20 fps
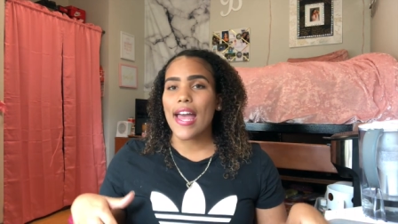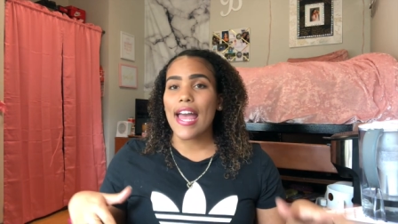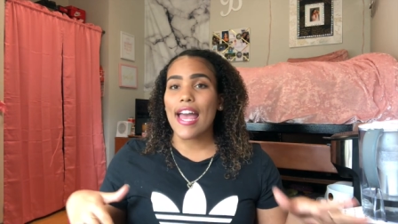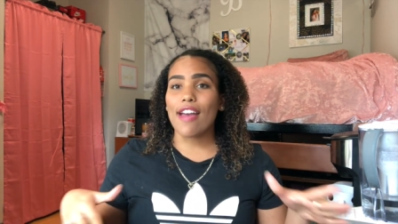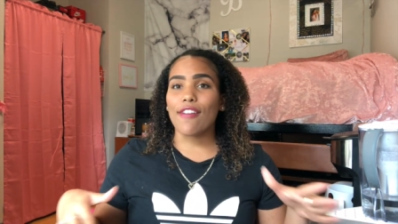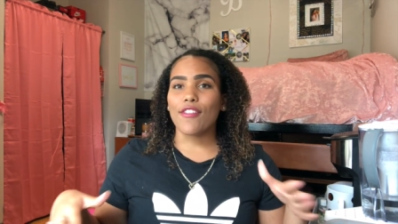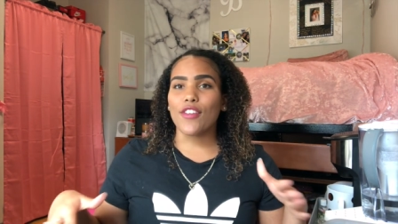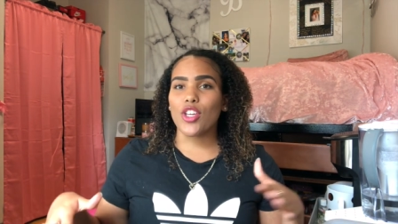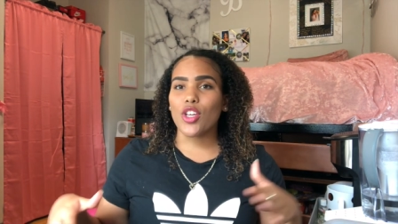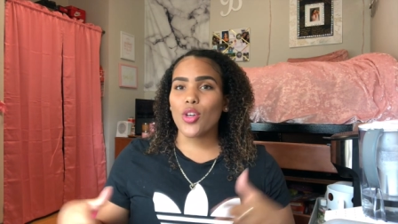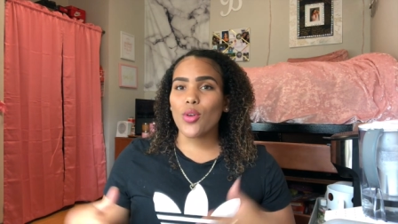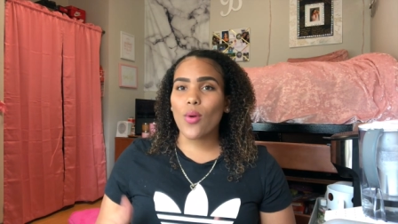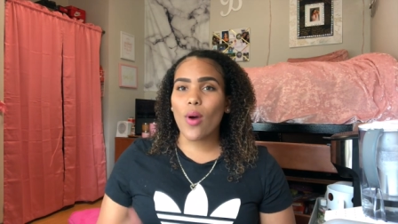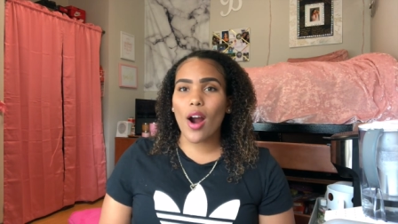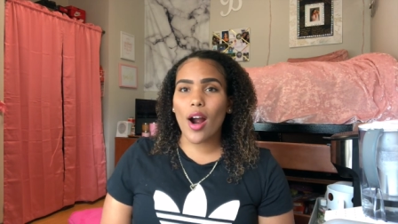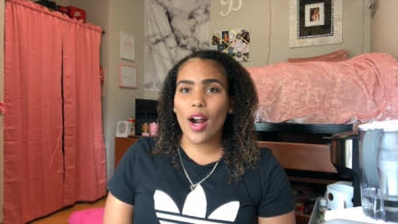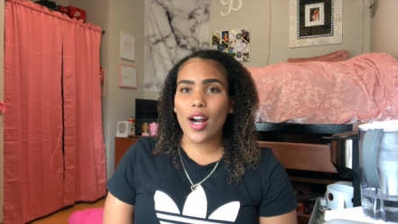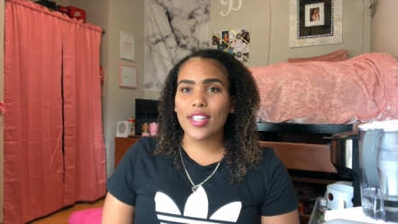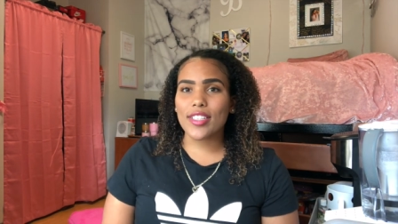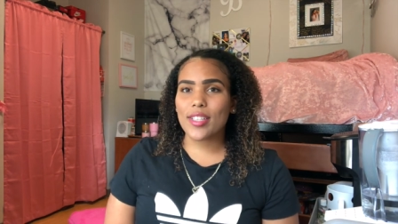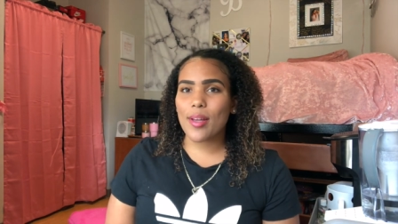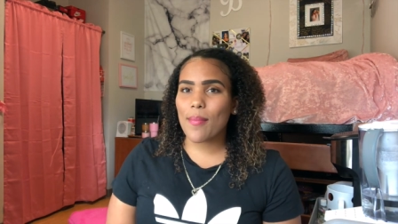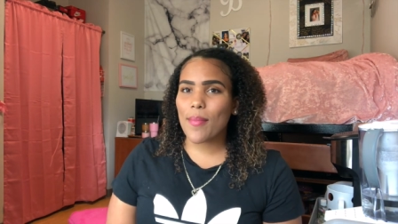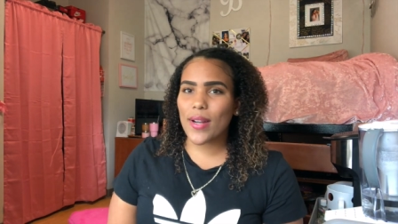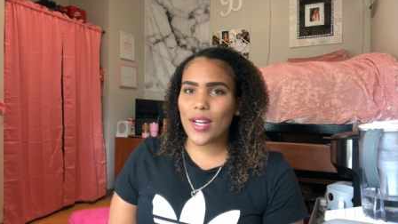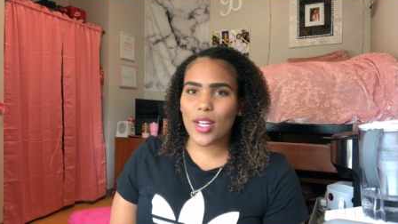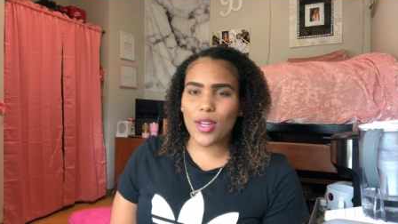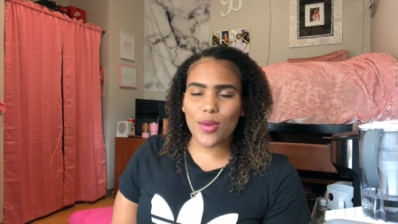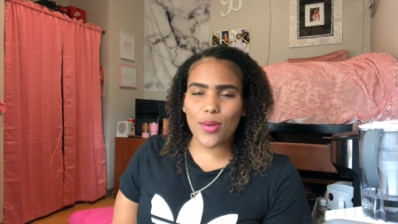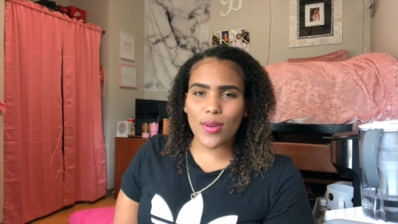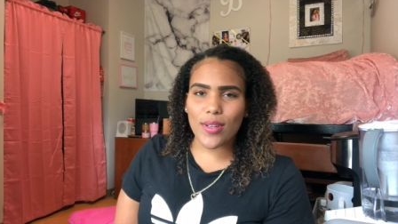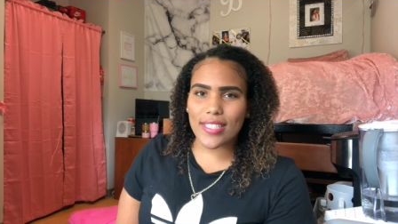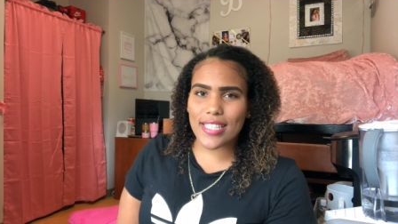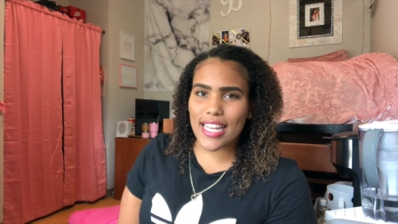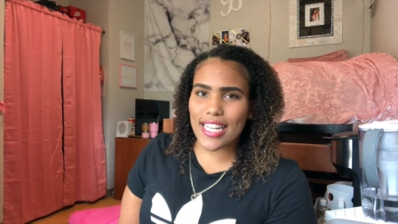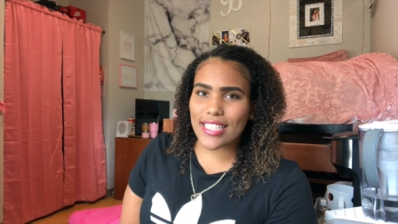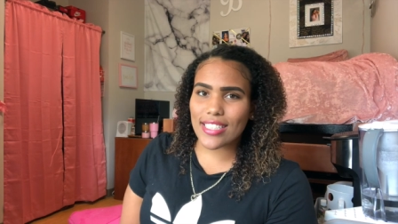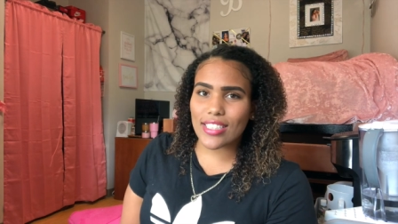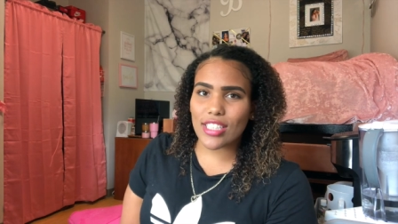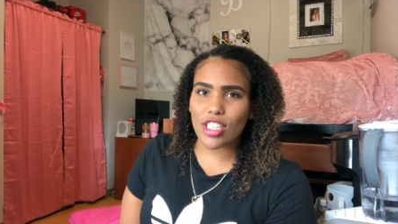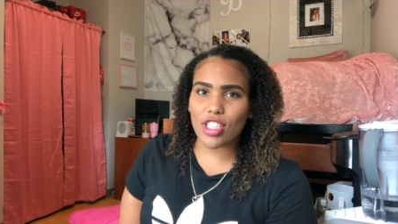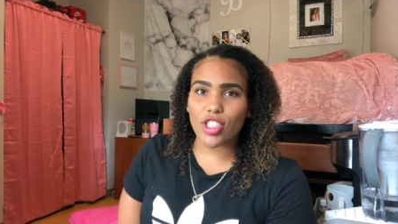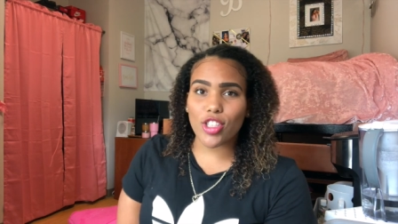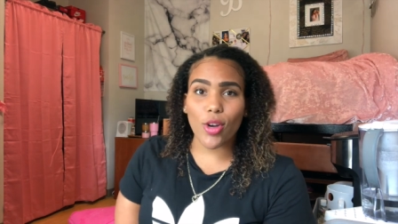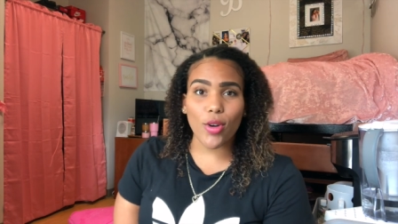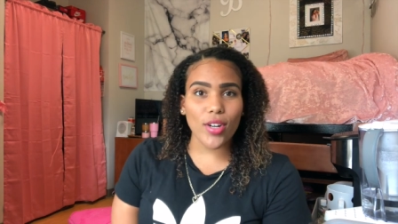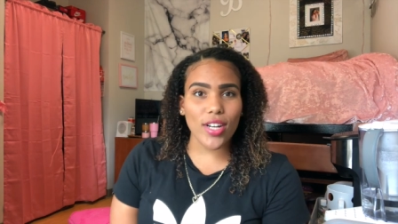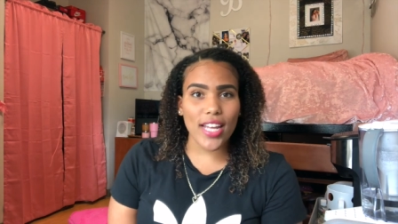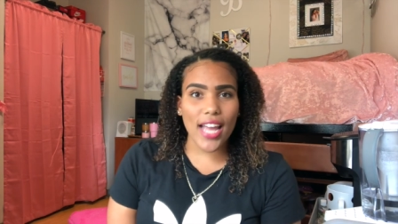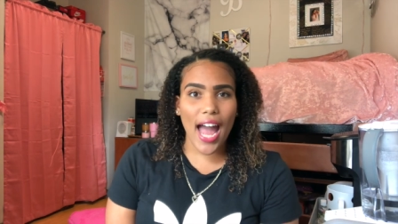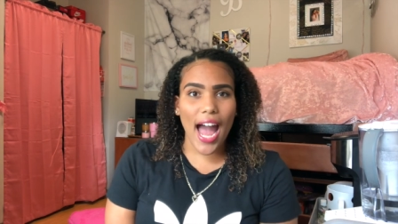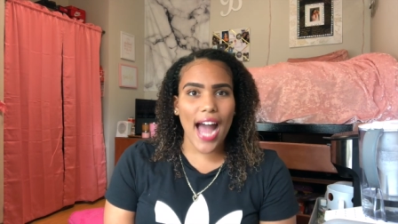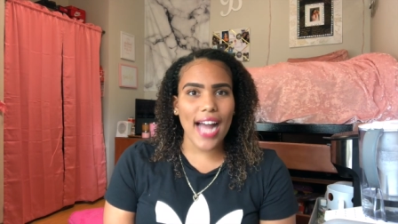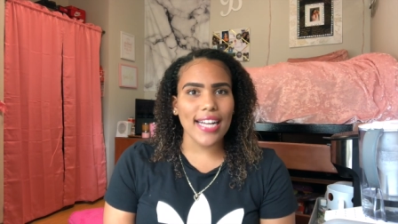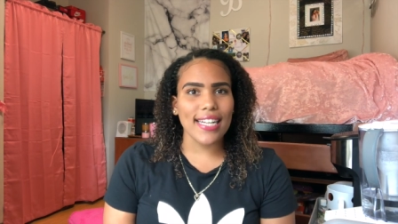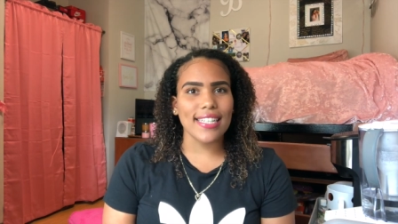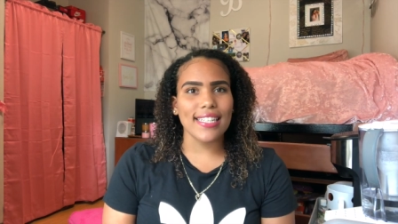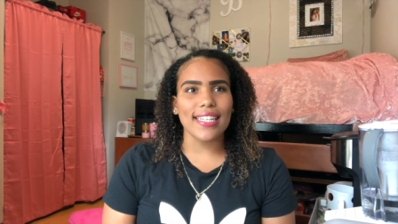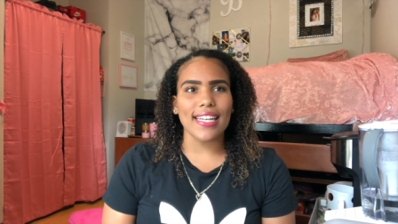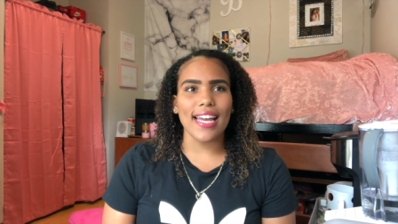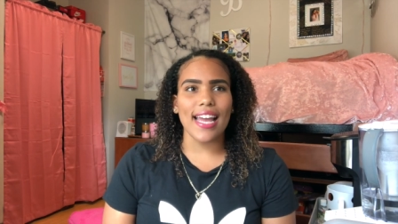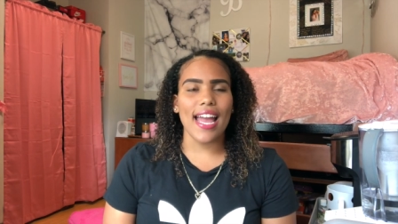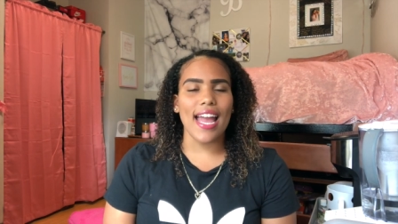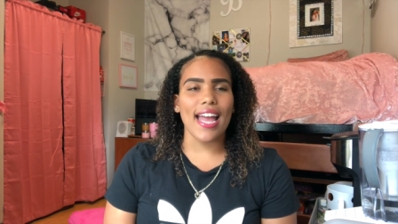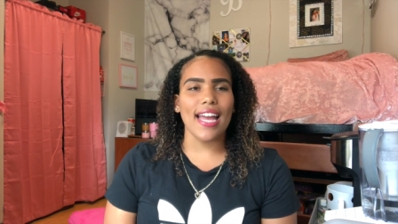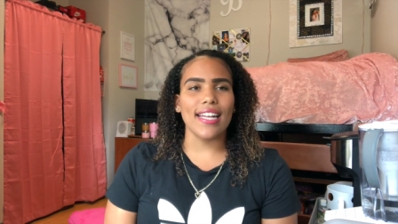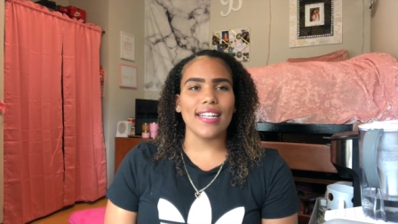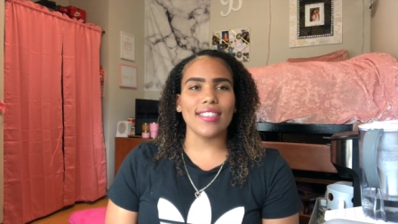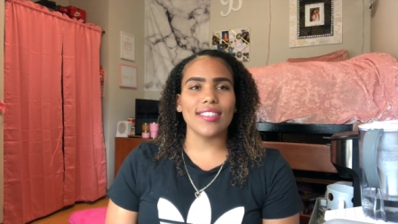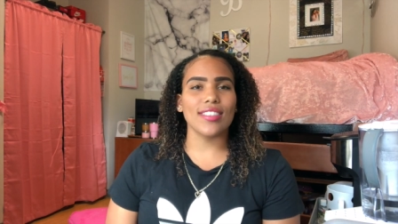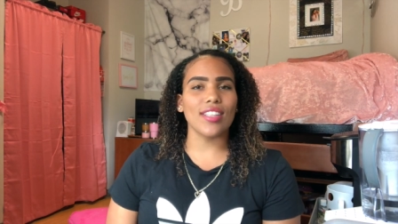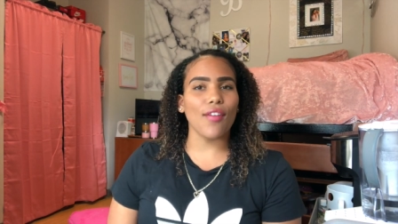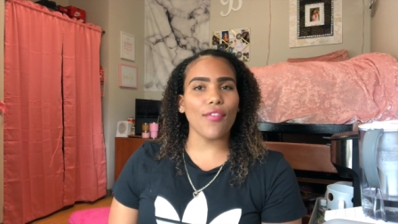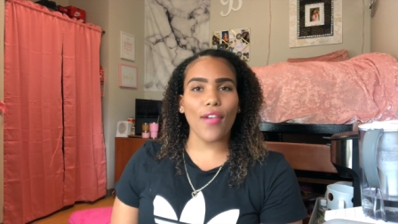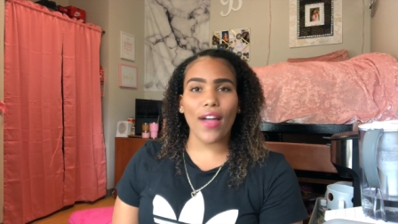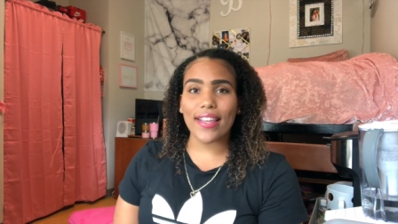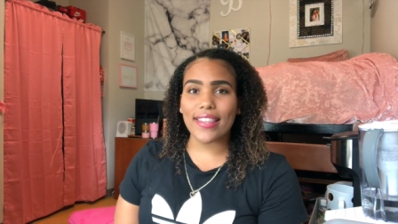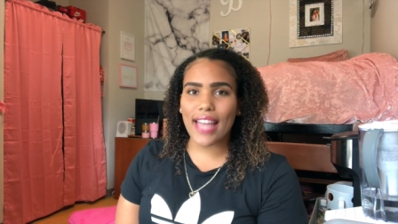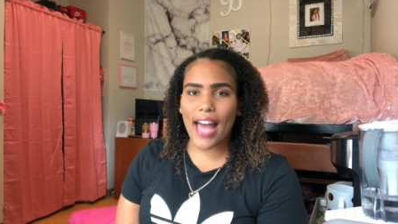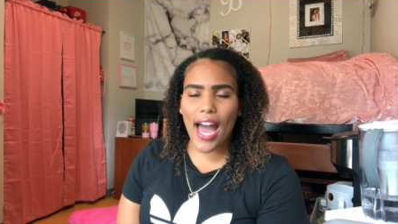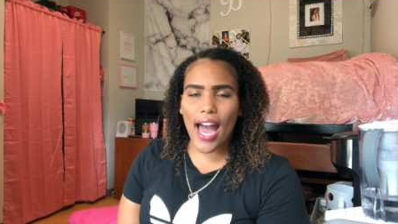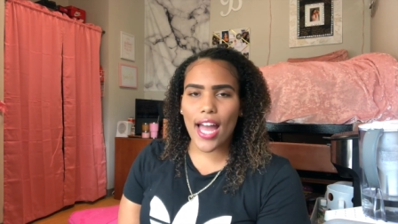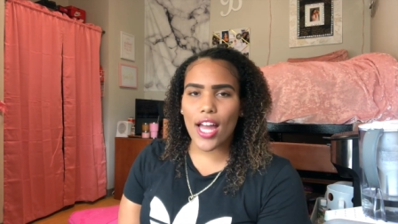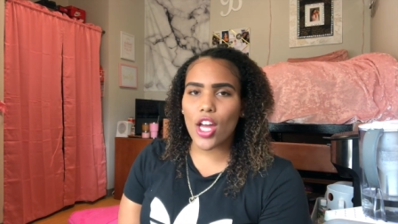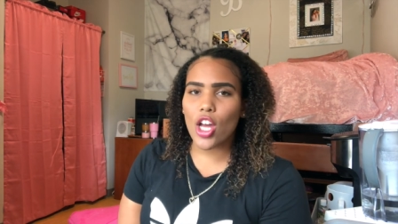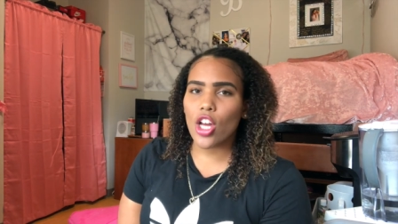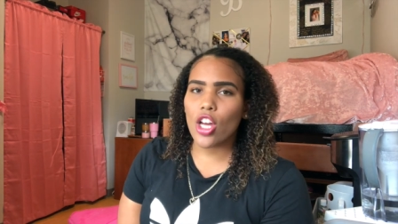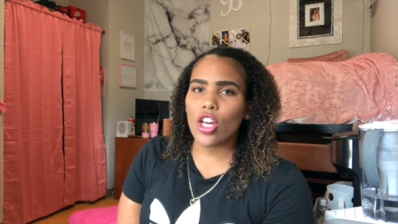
If you are somebody who is into zodiac and stuff like that,